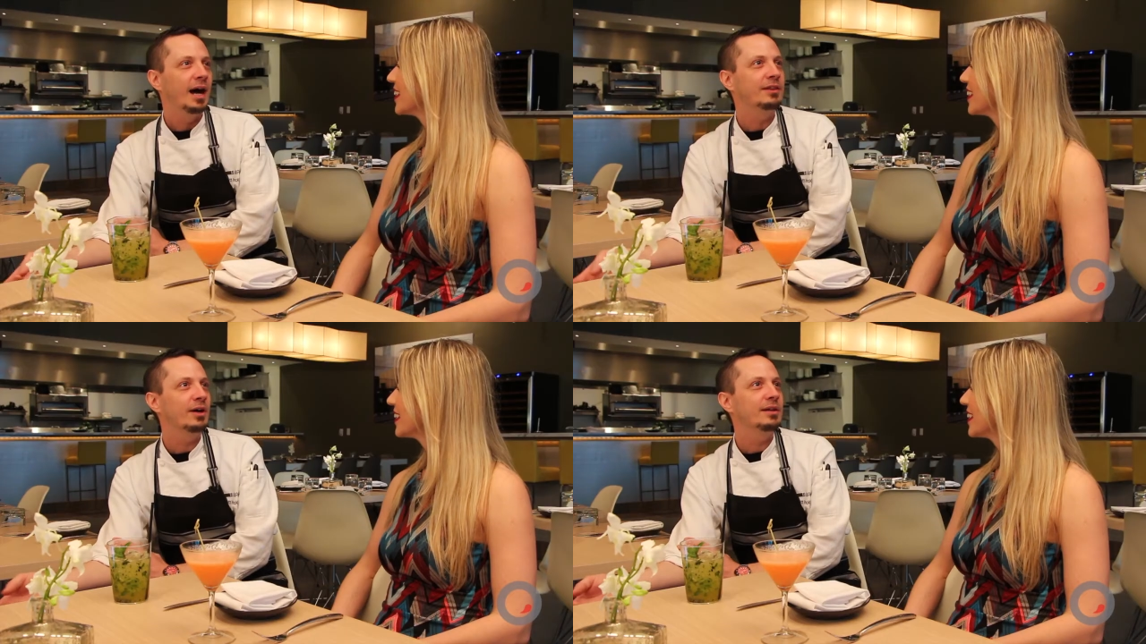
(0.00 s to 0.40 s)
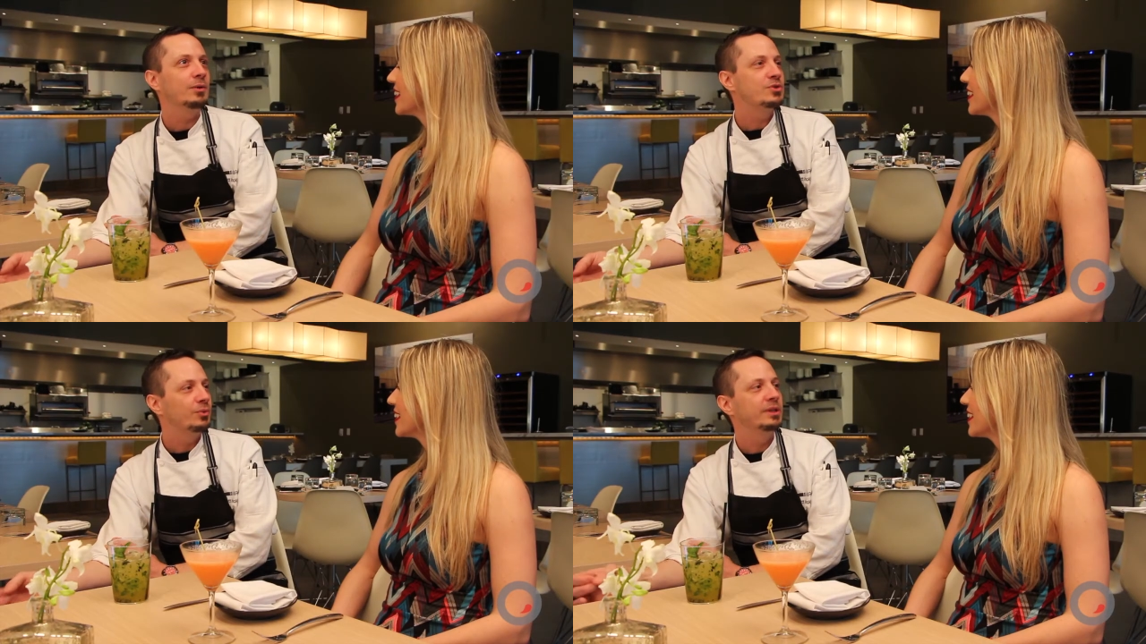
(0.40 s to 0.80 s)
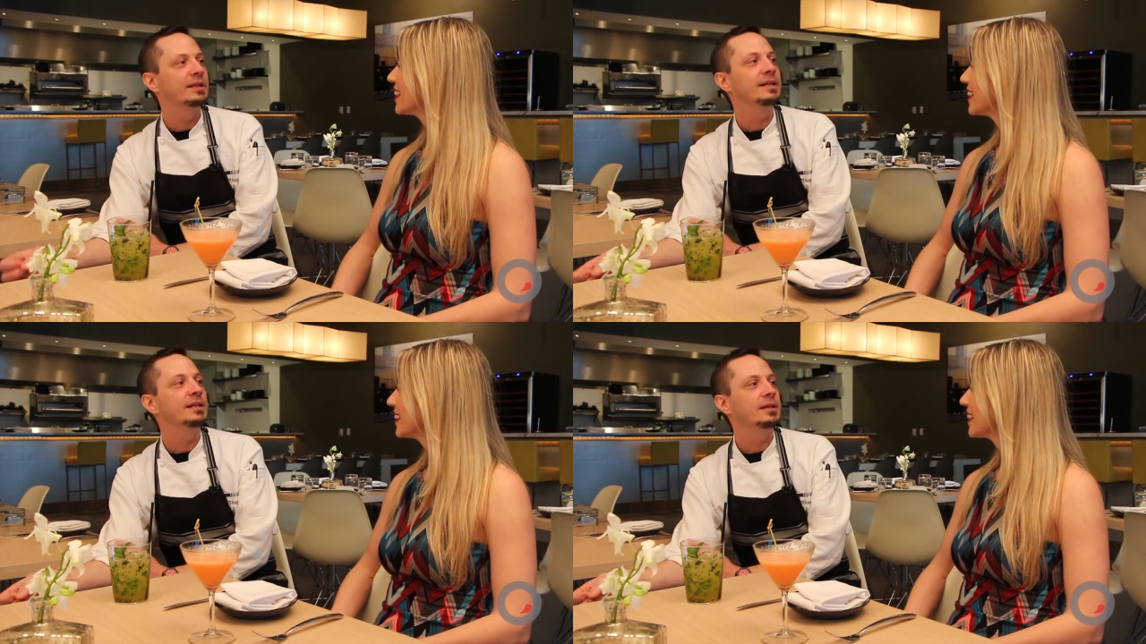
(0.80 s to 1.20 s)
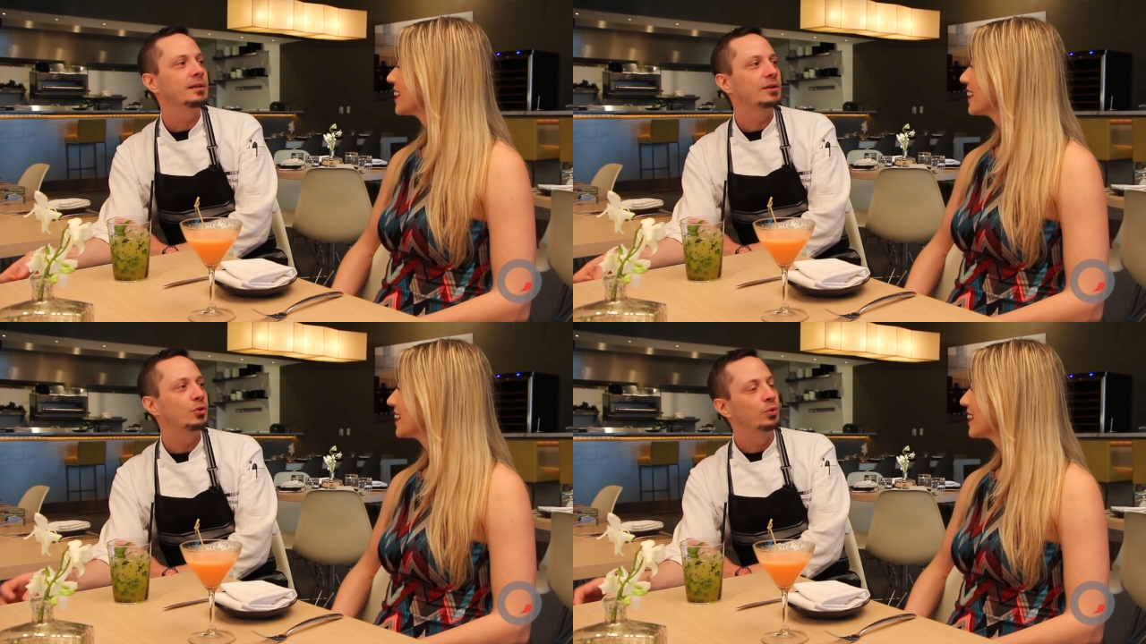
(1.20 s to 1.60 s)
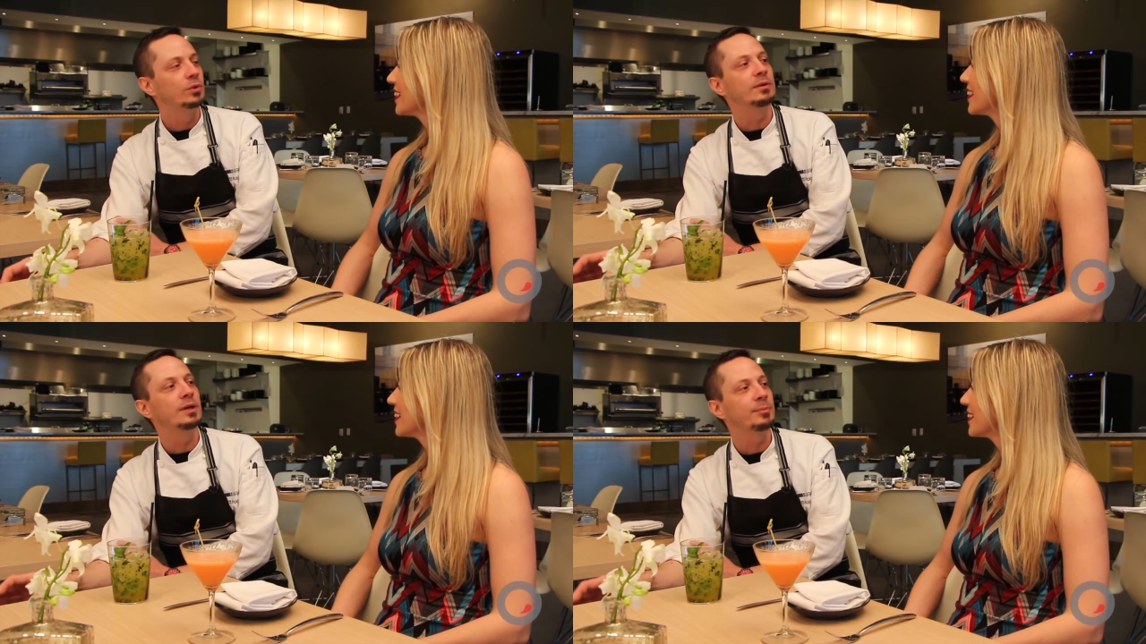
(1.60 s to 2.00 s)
Speaker 1: I thought that was a really cool